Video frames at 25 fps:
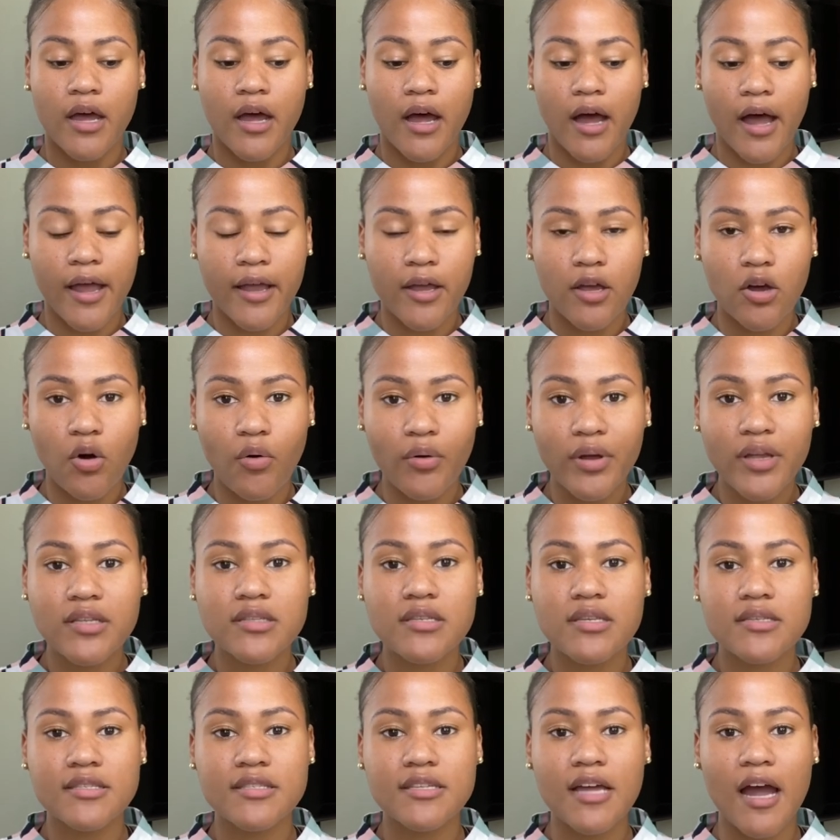I go into
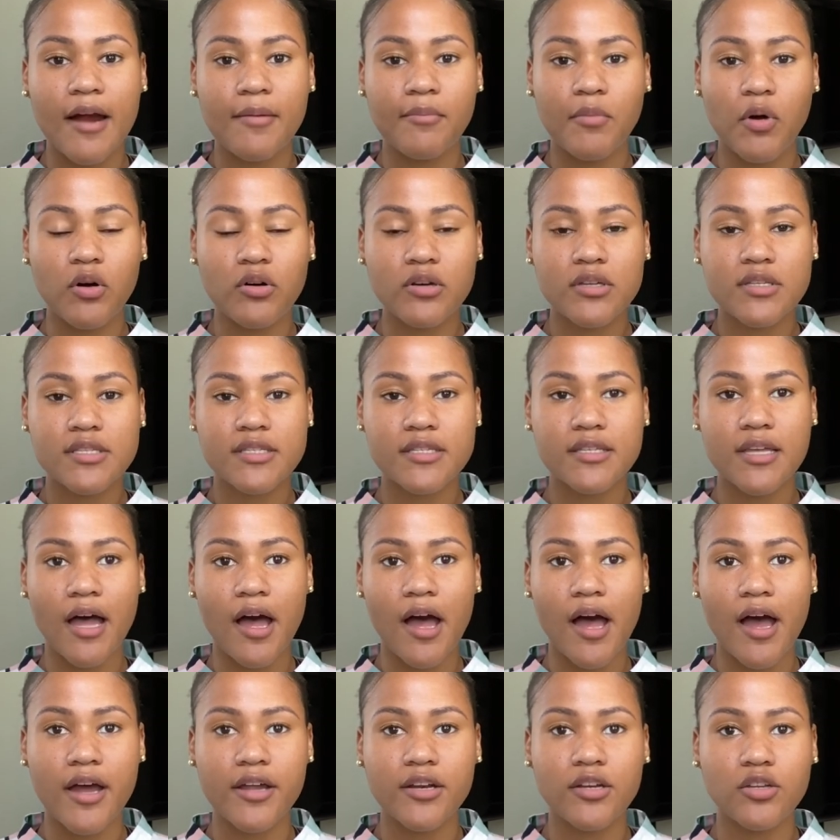Starbucks,
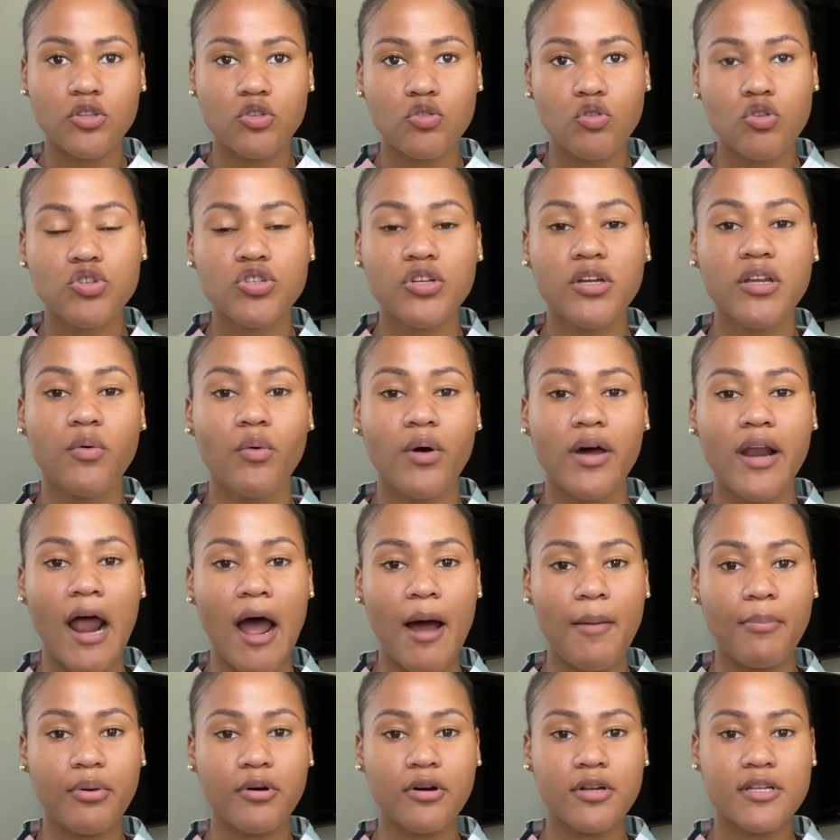and usually what
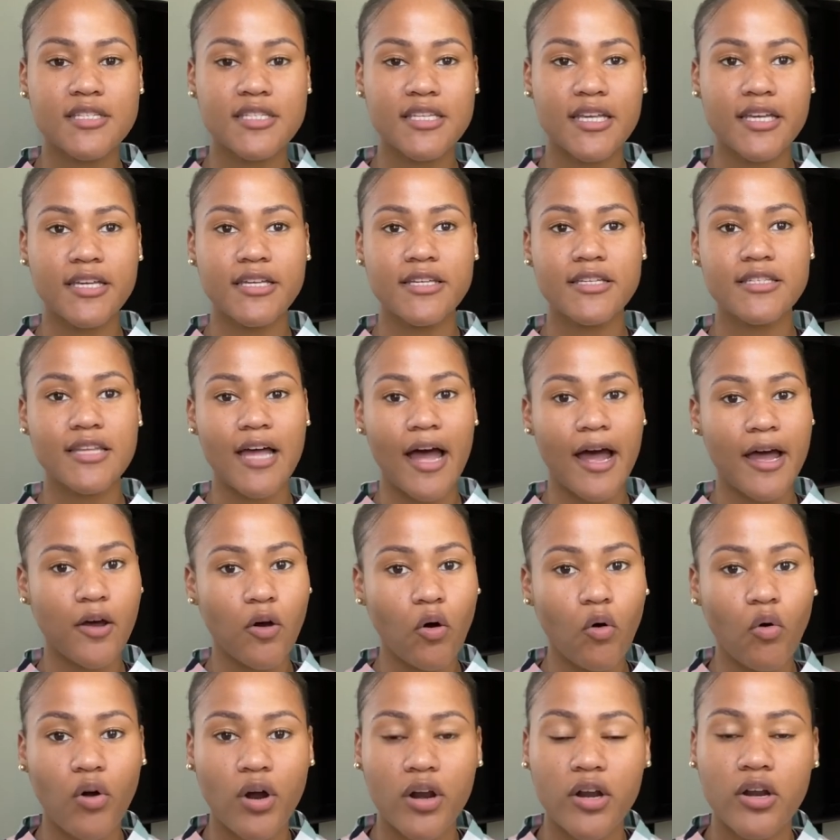happens is I
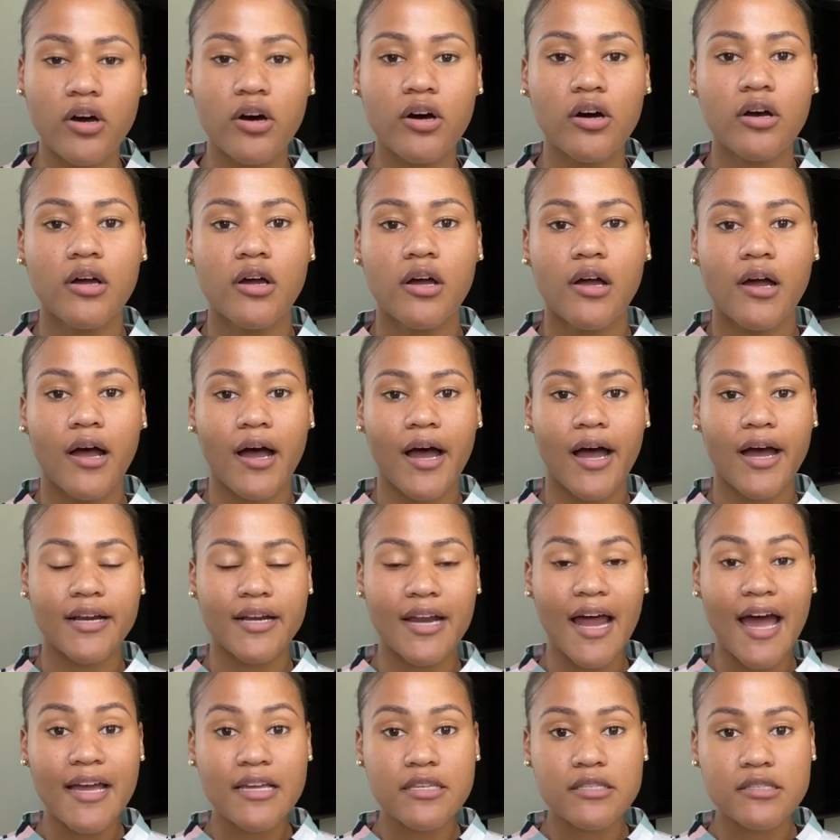order an
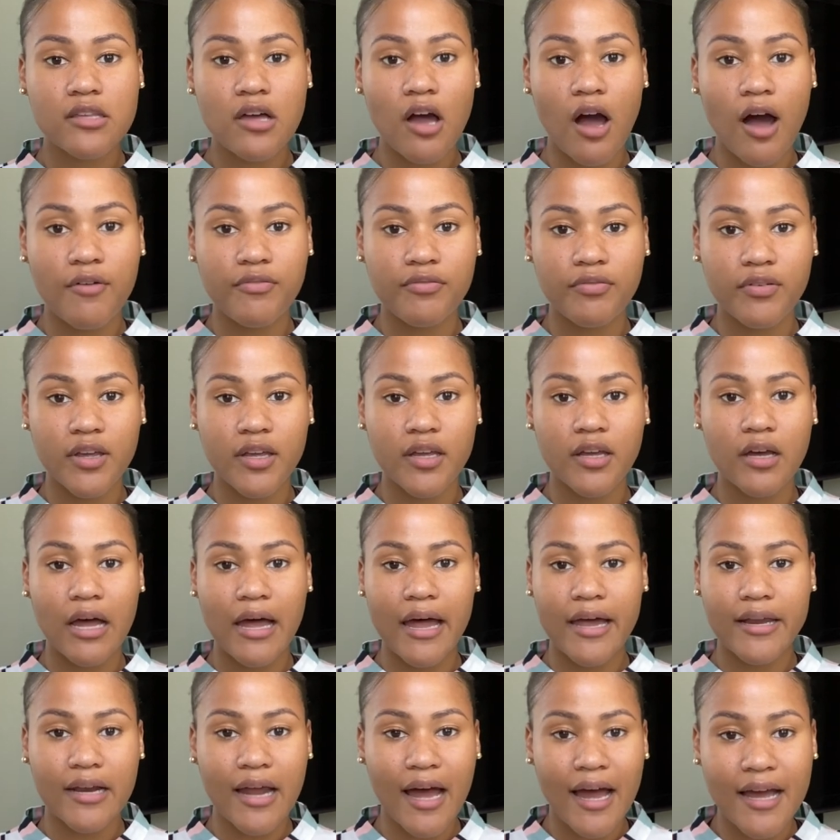iced coffee,
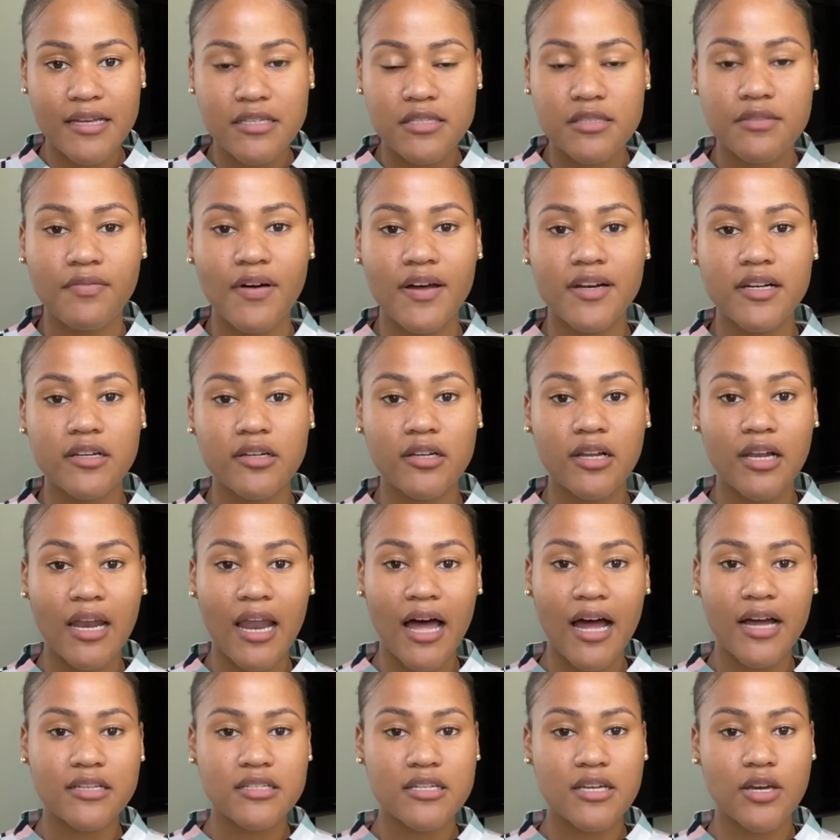an iced vanilla
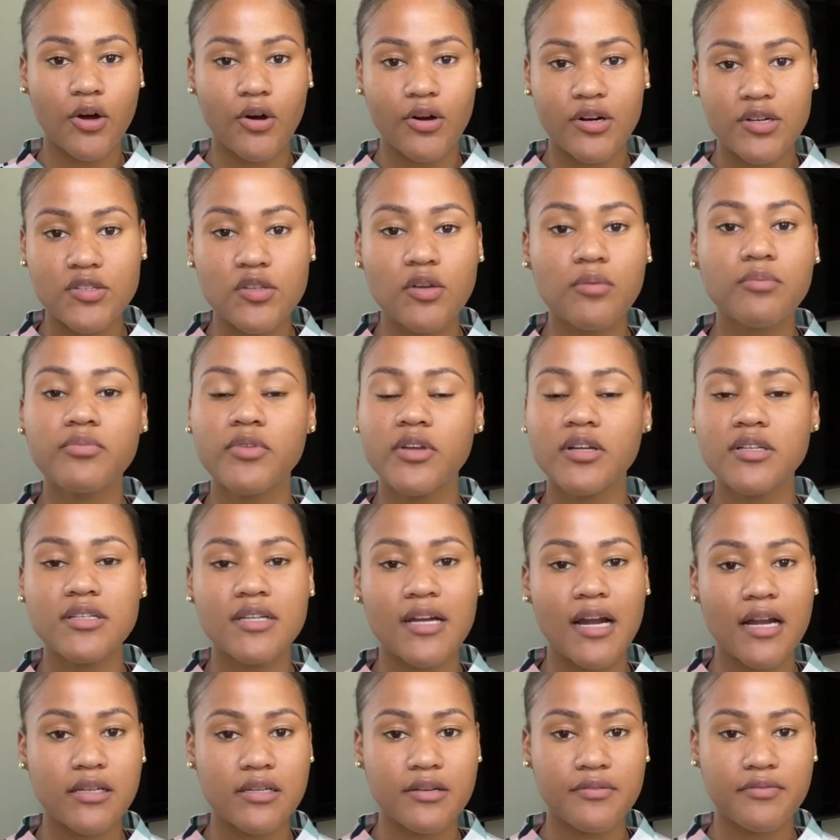latte or something to
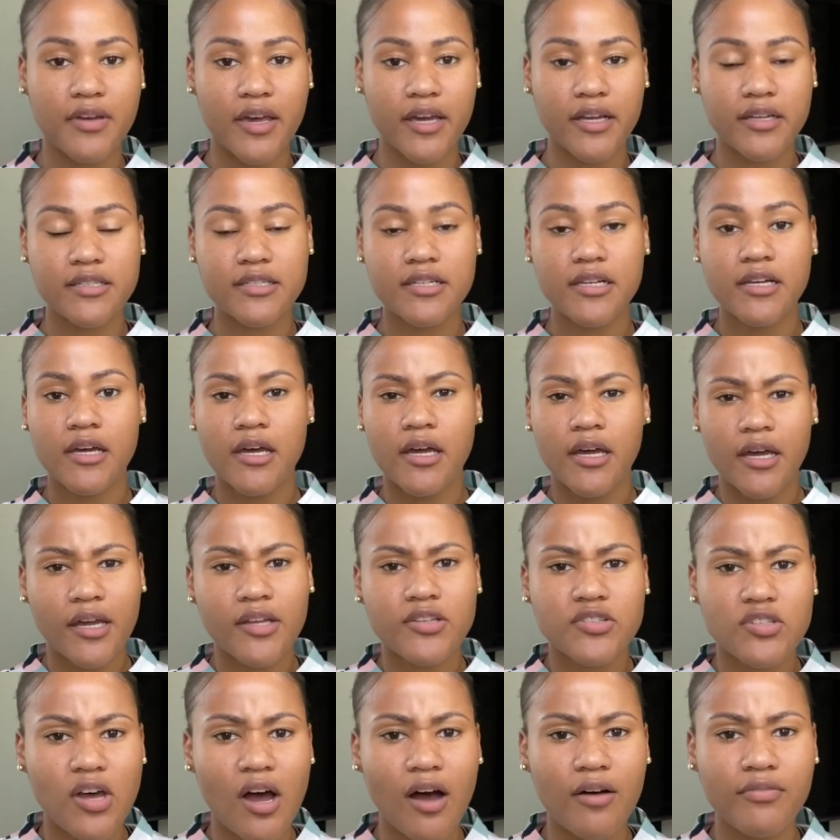that effect.
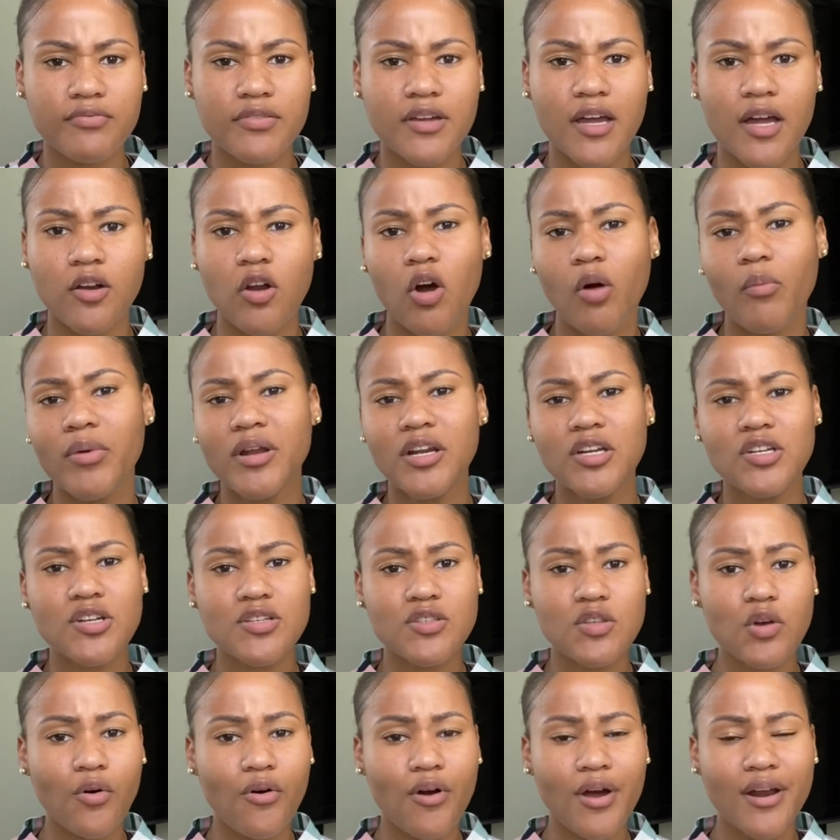It's coffee. I normally
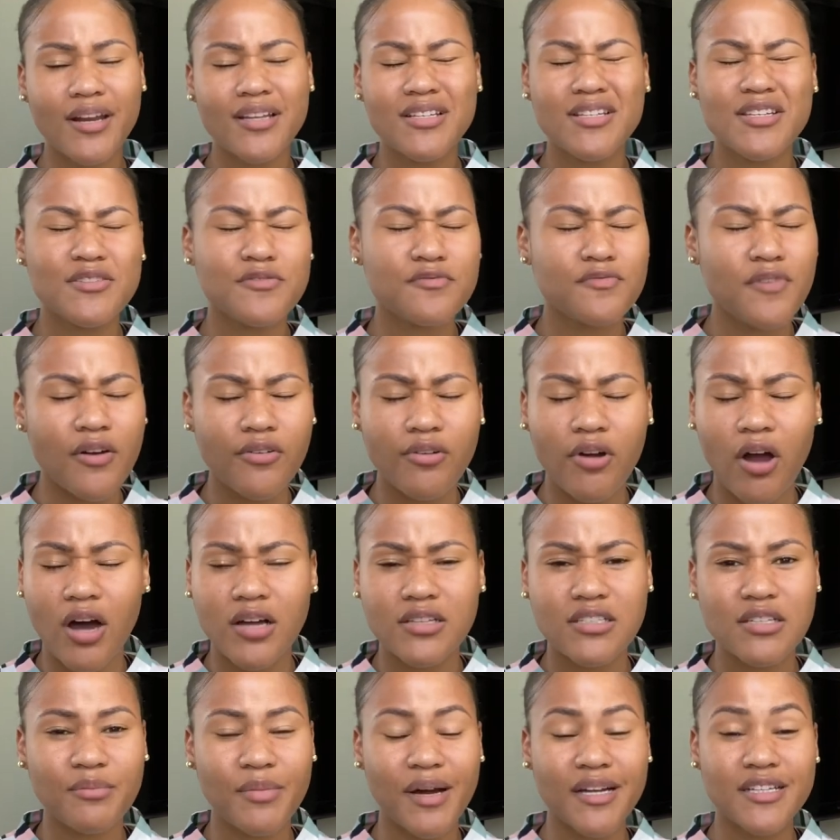just order it. It's very
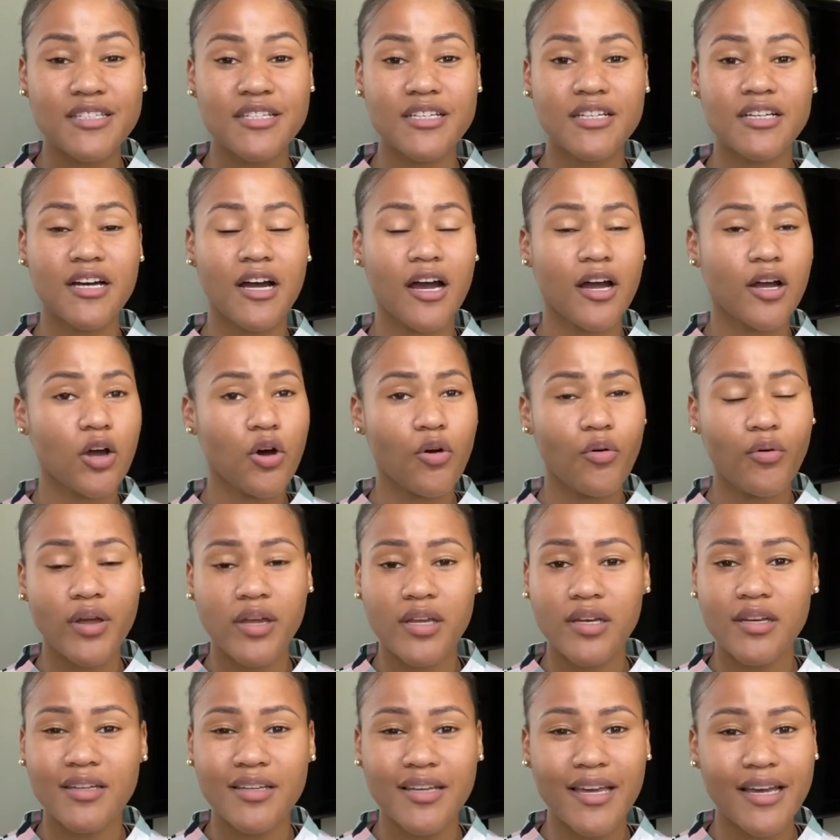automatic. I go
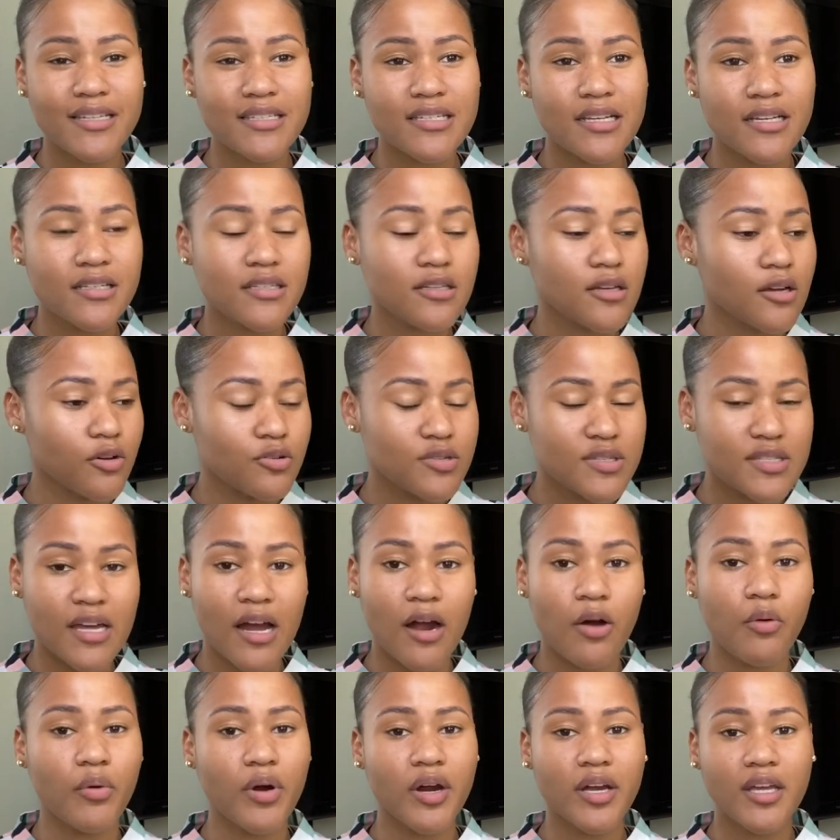in, get it, go
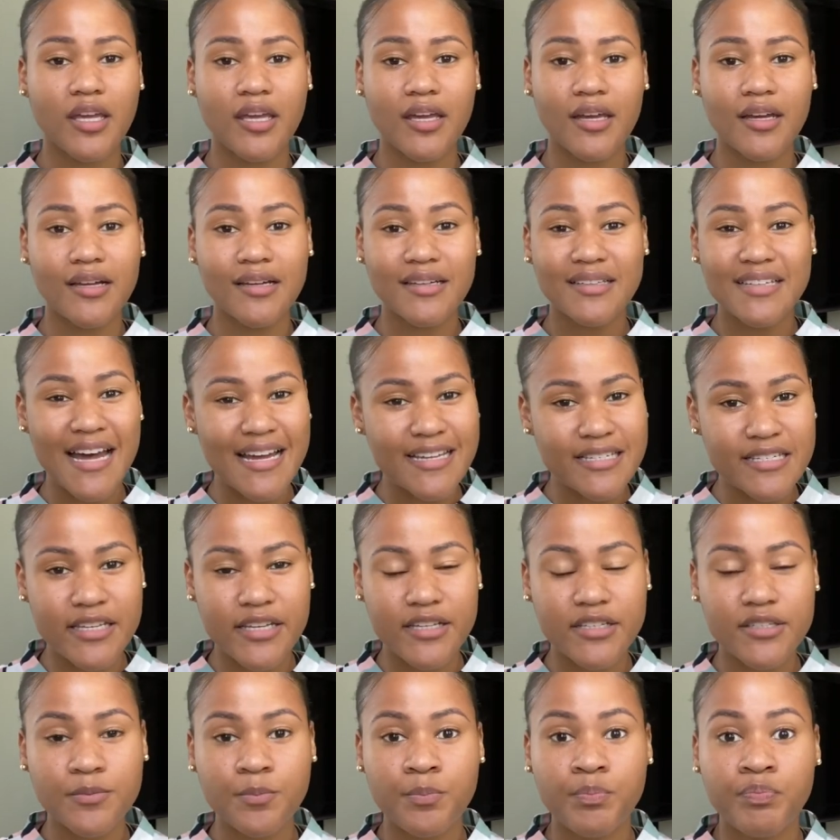start working. That's it.